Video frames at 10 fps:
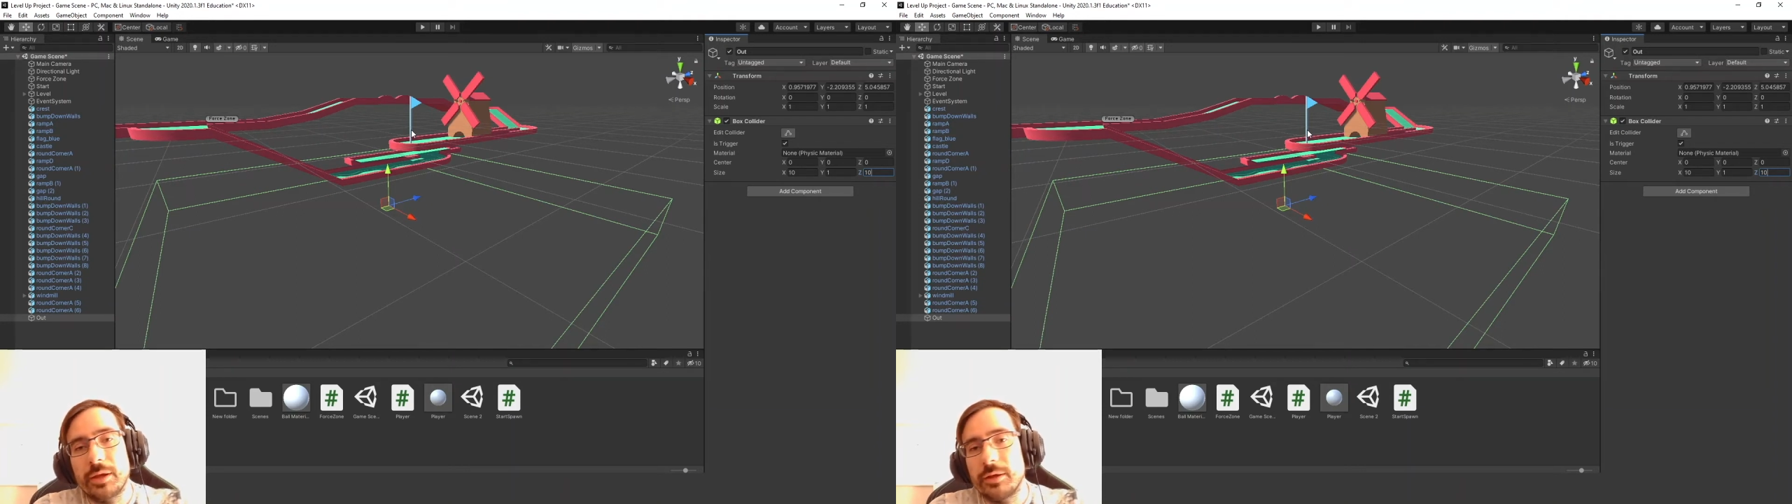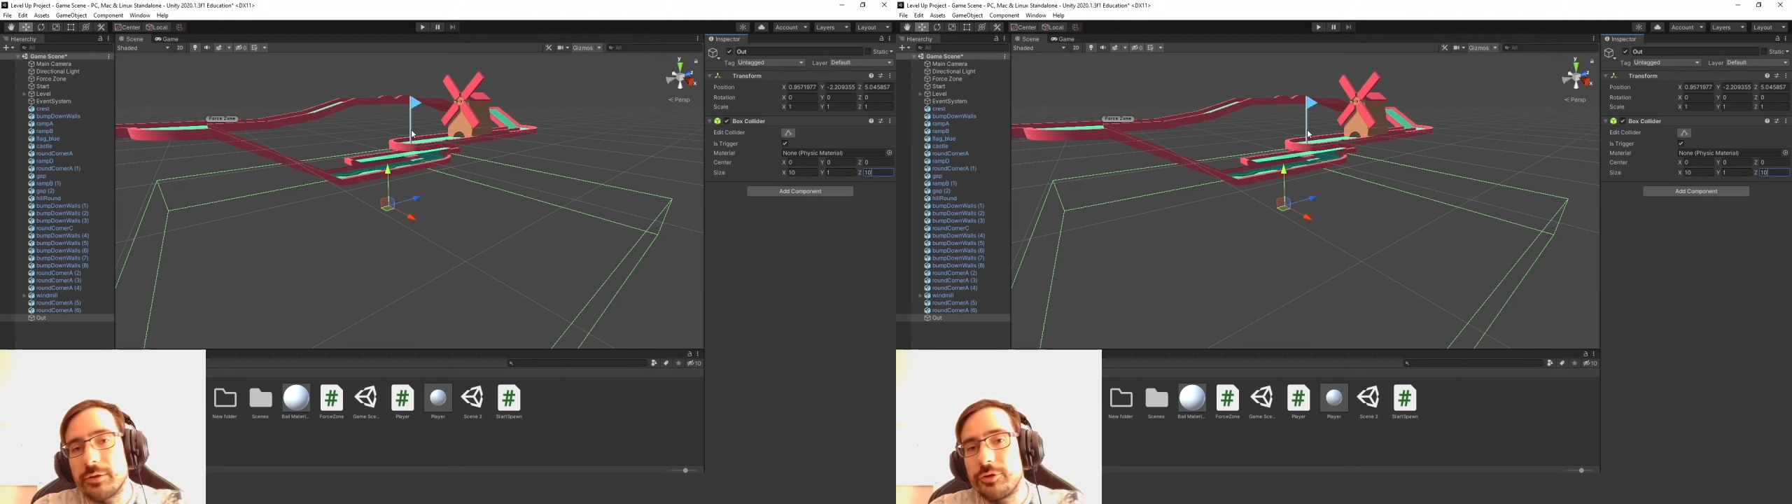
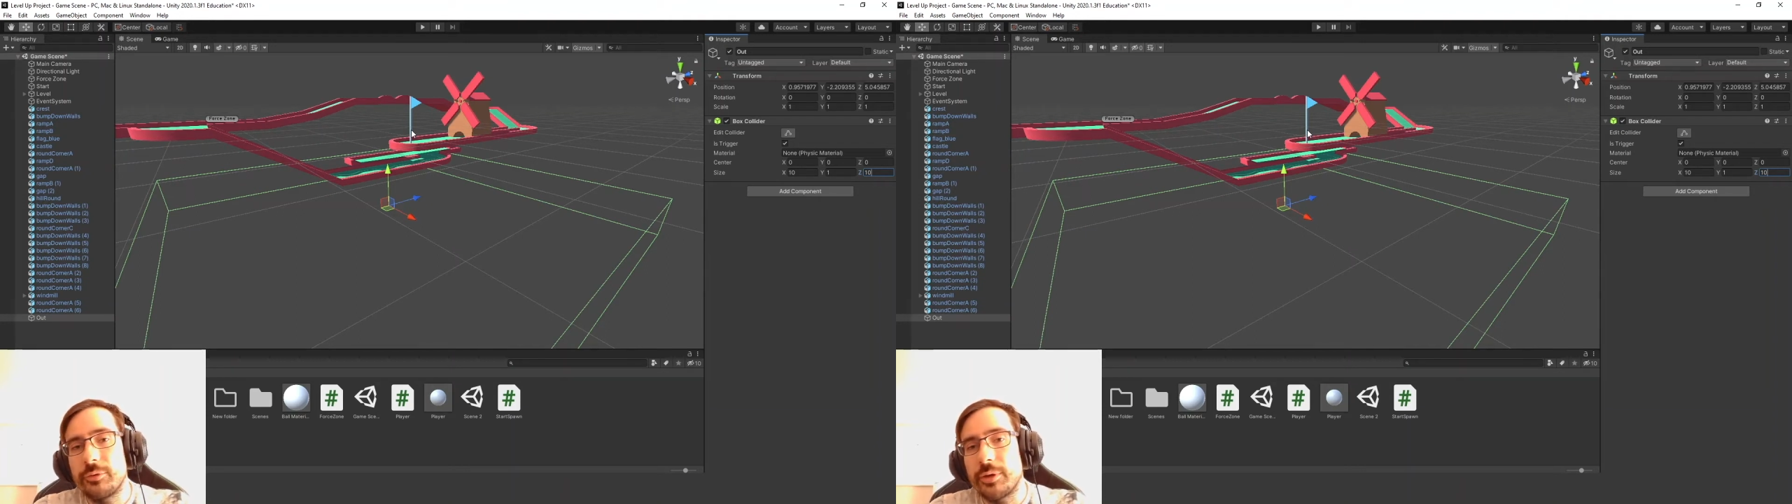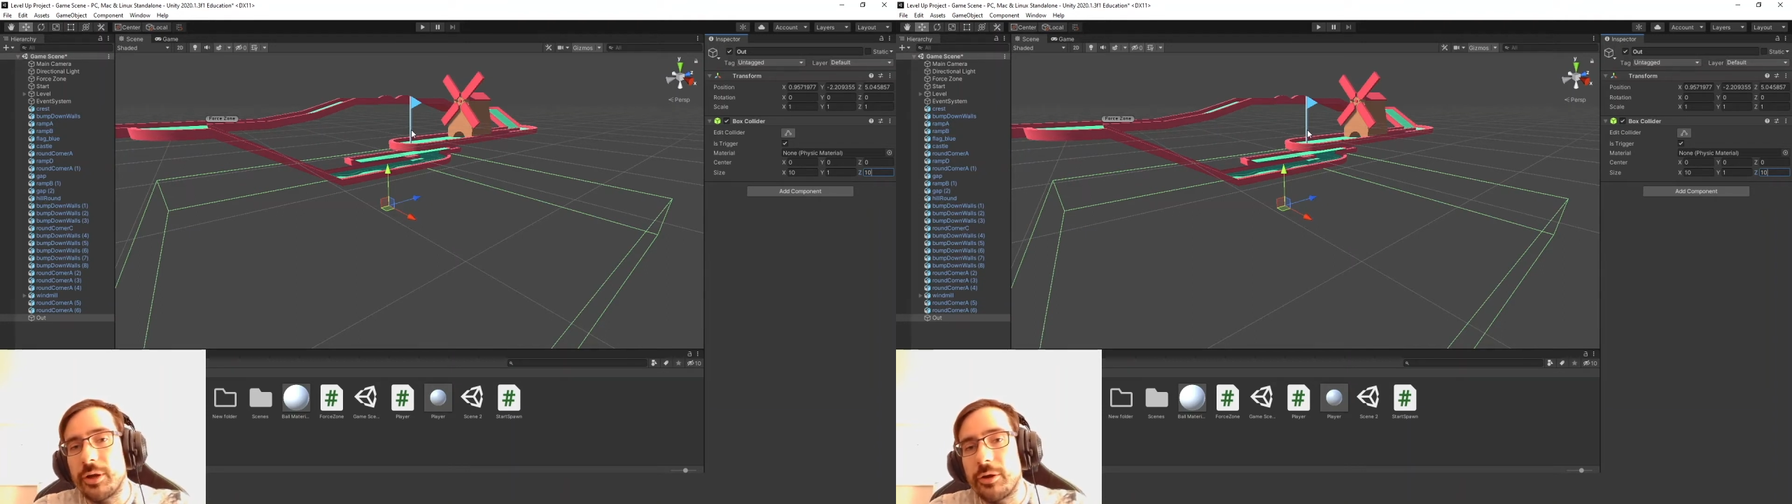
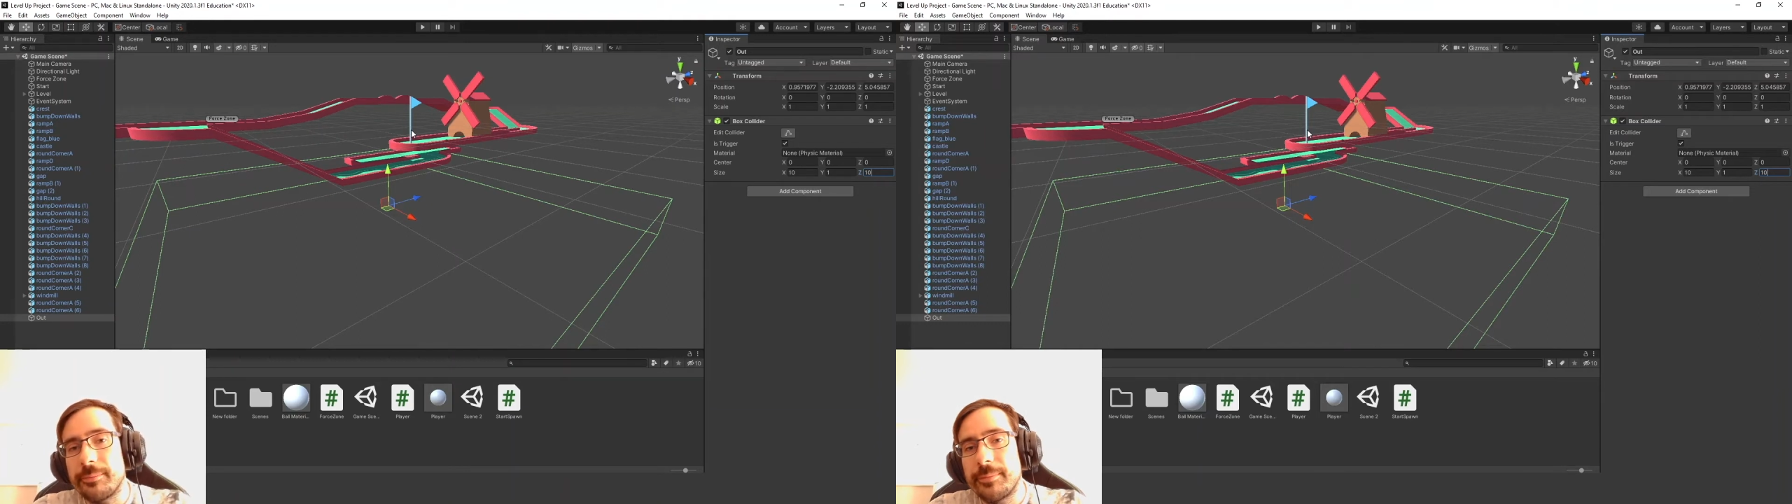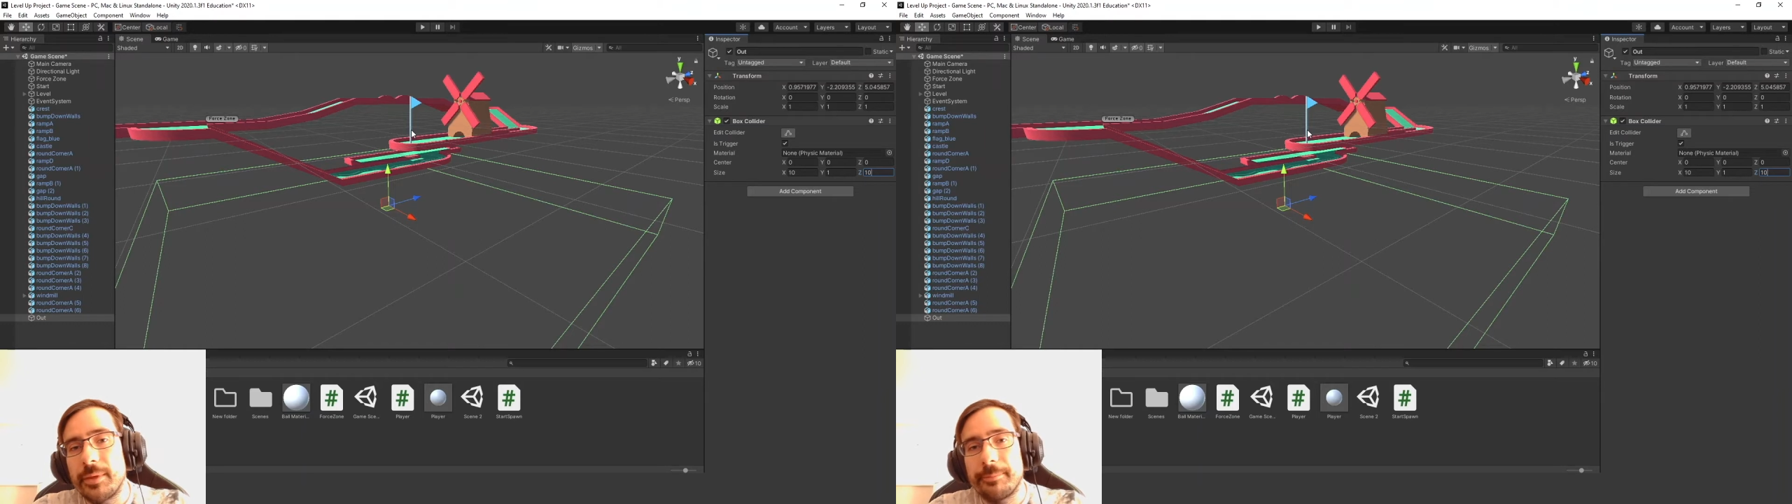You at
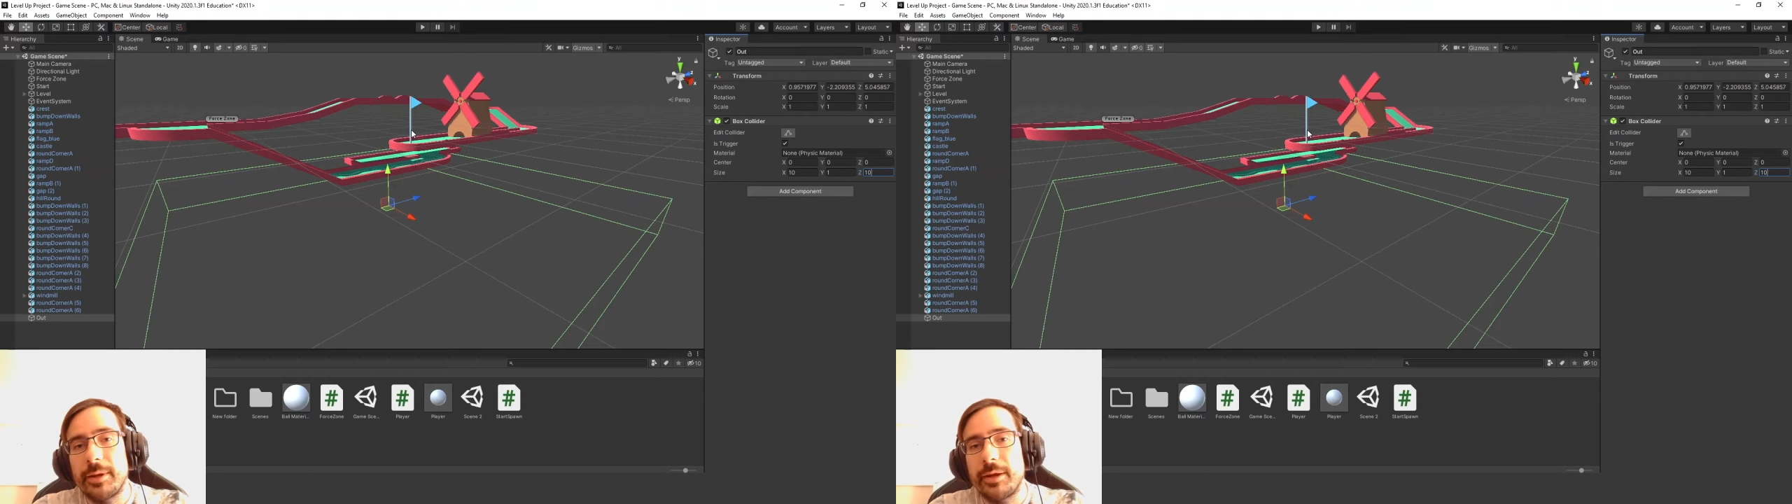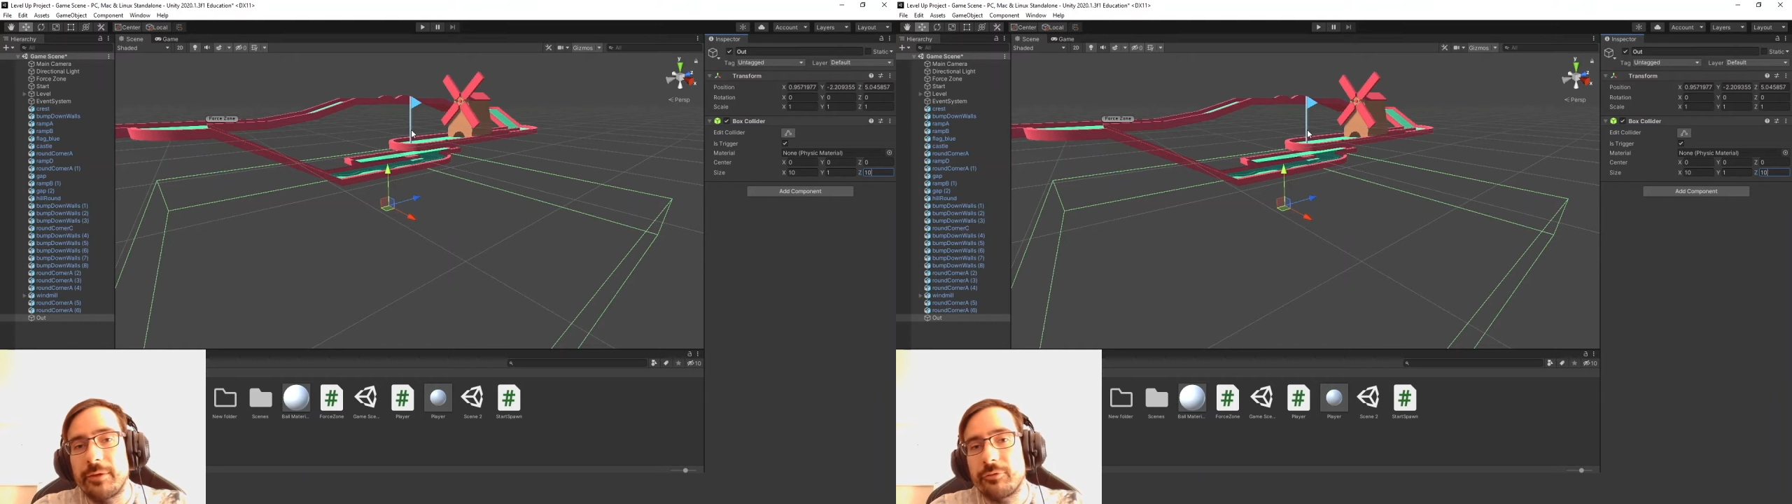home
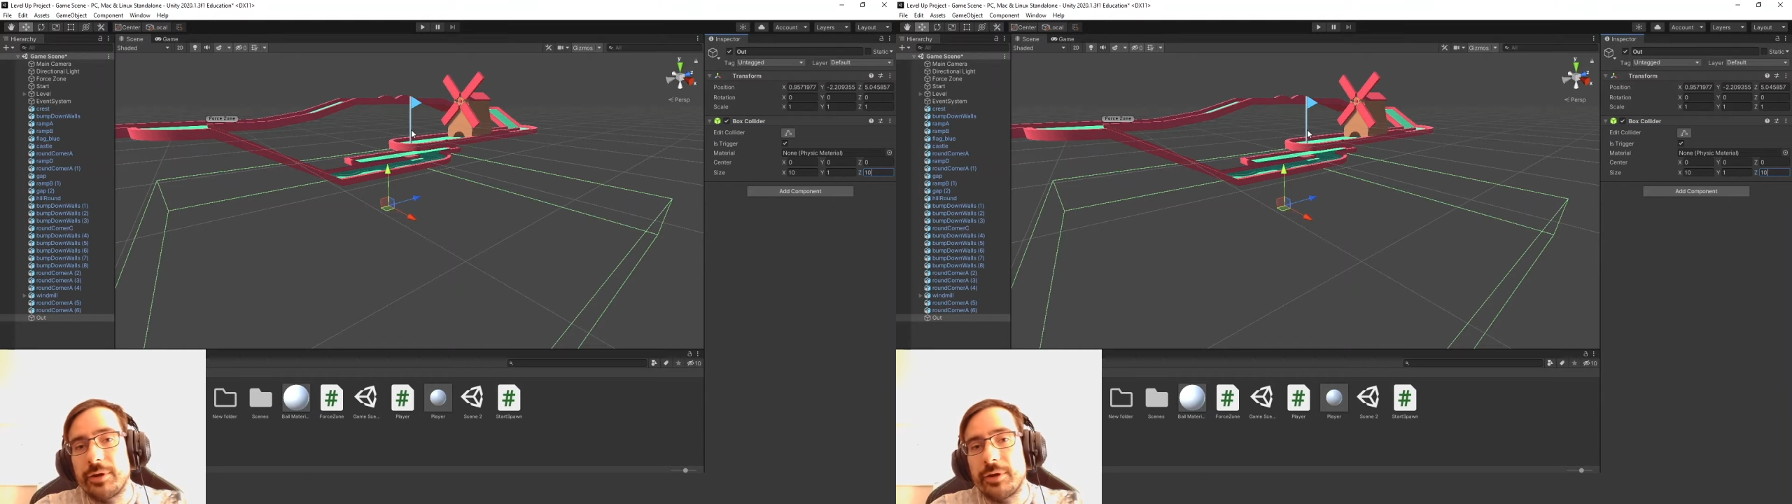may have